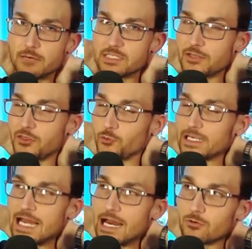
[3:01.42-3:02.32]
say
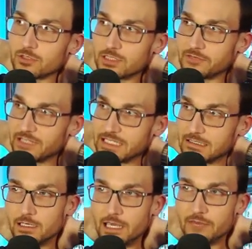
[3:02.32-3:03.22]
3 hours if
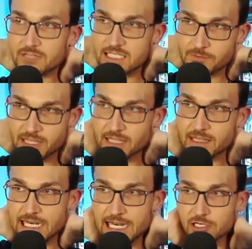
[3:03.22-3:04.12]
it's something
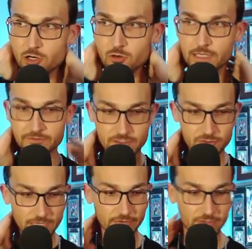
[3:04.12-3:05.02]
that I know, if it's
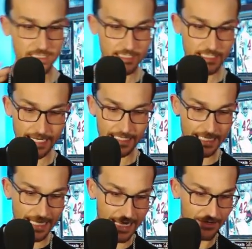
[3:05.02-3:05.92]
references that I
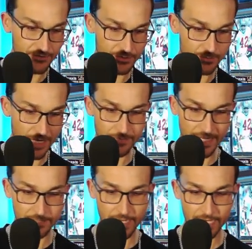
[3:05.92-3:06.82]
can have, just bang,
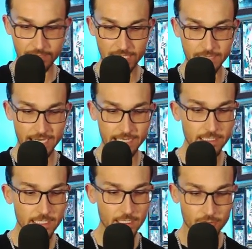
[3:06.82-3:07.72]
bang, bang, bang, bang.
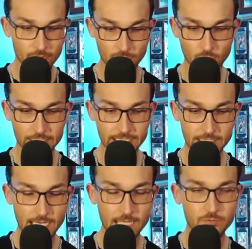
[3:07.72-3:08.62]
The recording
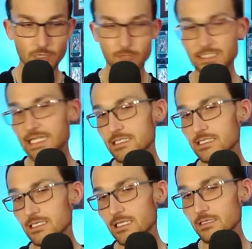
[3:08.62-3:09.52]
time probably
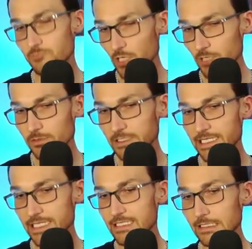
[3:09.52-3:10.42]
takes
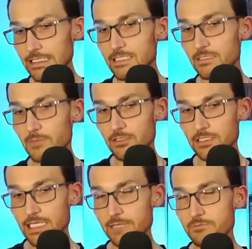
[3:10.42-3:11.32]
the least amount of
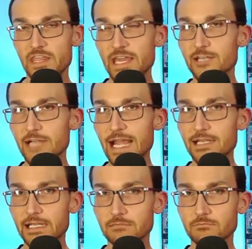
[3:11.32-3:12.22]
time. That or
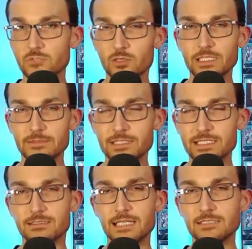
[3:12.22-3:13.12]
editing. Normally,
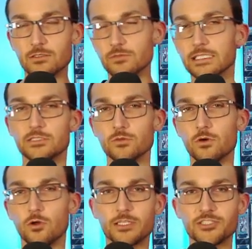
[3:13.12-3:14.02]
because I don't really do a
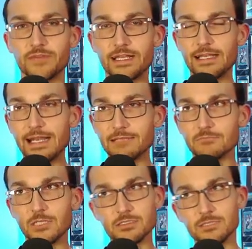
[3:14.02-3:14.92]
whole bunch of editing,
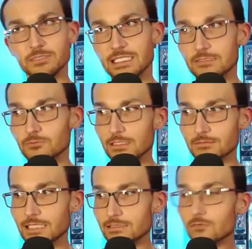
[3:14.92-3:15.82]
mostly because, well,
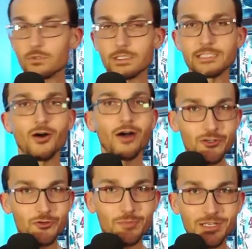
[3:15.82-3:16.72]
I don't really know how to
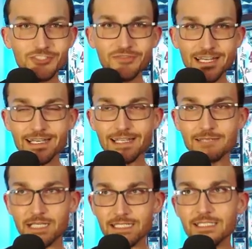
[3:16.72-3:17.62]
do a bunch of editing,
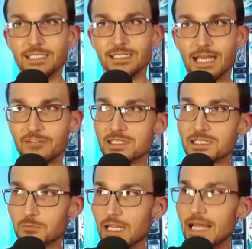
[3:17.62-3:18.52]
but I've got
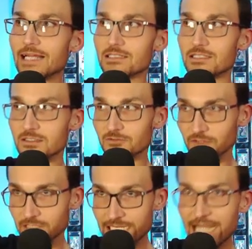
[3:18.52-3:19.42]
some plans
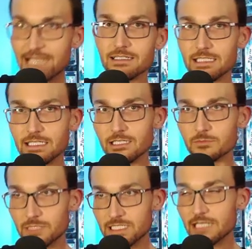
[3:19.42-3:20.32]
for the end of the year,
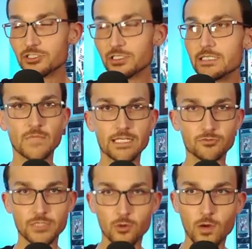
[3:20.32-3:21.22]
potentially. It'll
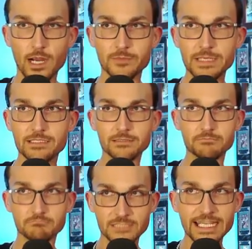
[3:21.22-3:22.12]
require me to
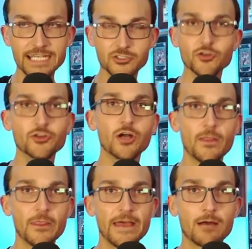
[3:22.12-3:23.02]
get good
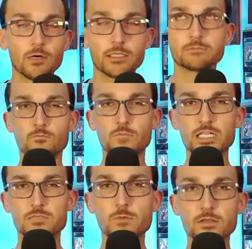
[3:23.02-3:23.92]
on that one. But
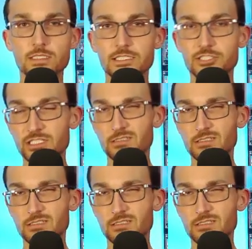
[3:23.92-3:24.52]
it's mostly just